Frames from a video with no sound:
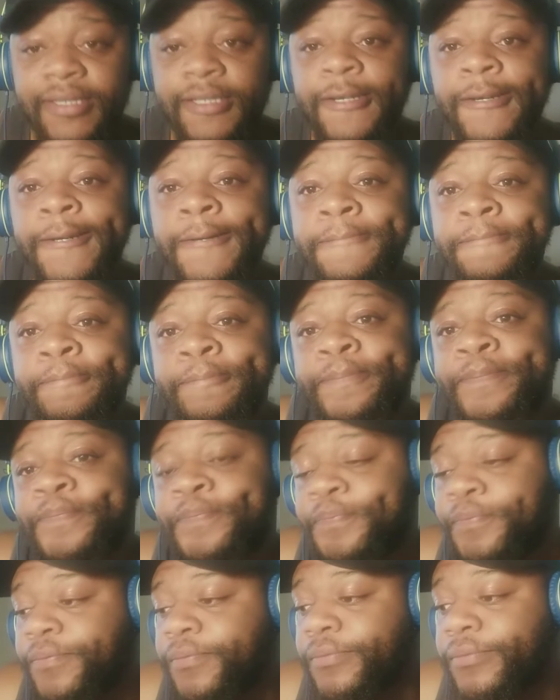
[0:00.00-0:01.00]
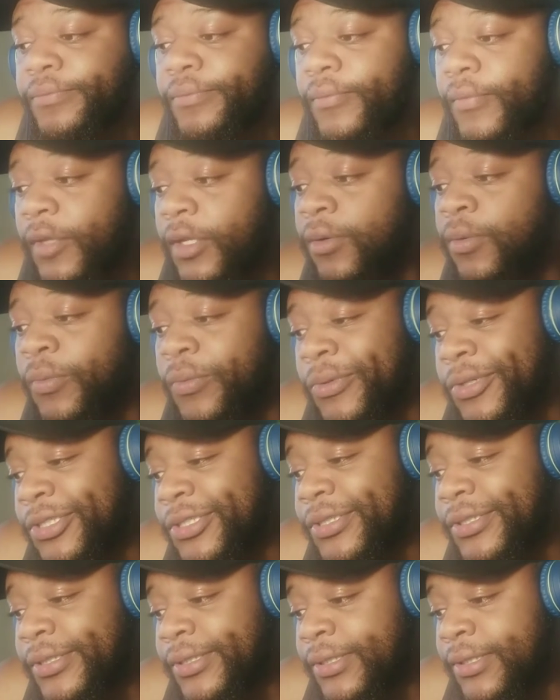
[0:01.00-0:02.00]
yeah?
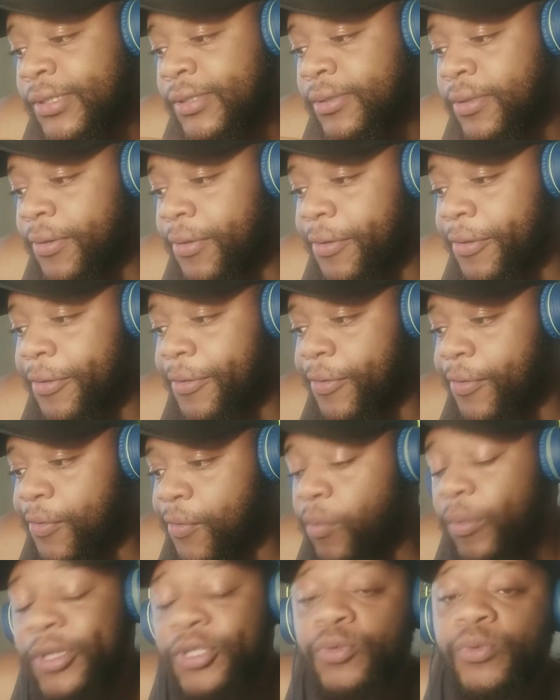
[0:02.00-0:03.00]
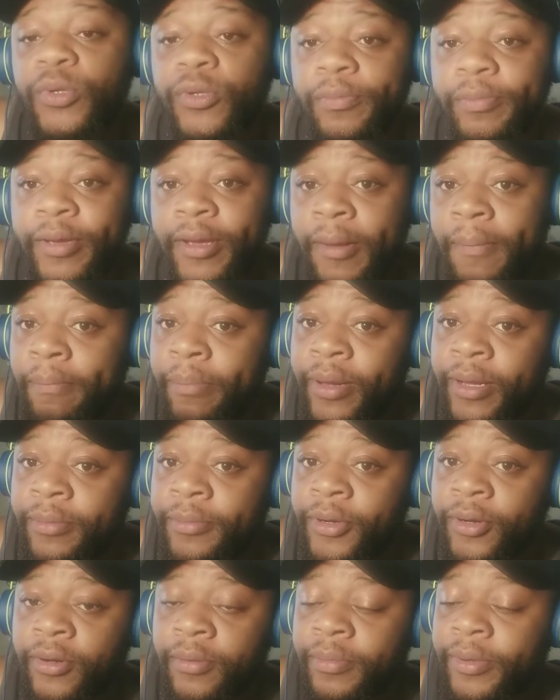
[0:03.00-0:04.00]
Which will be a
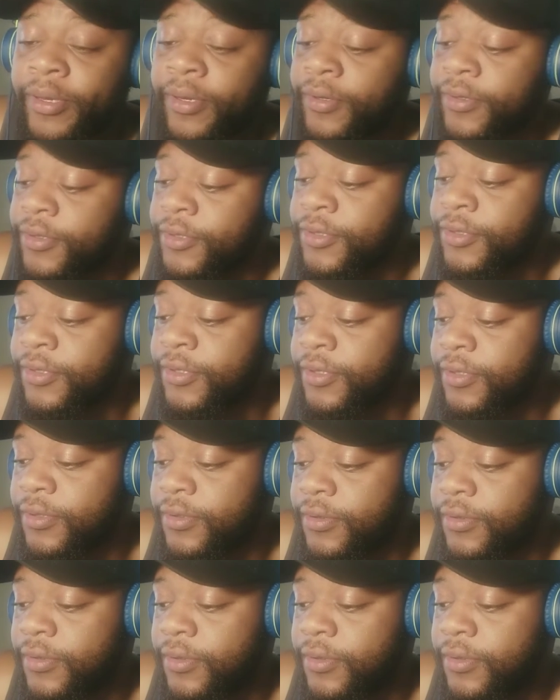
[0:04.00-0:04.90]
bummer because,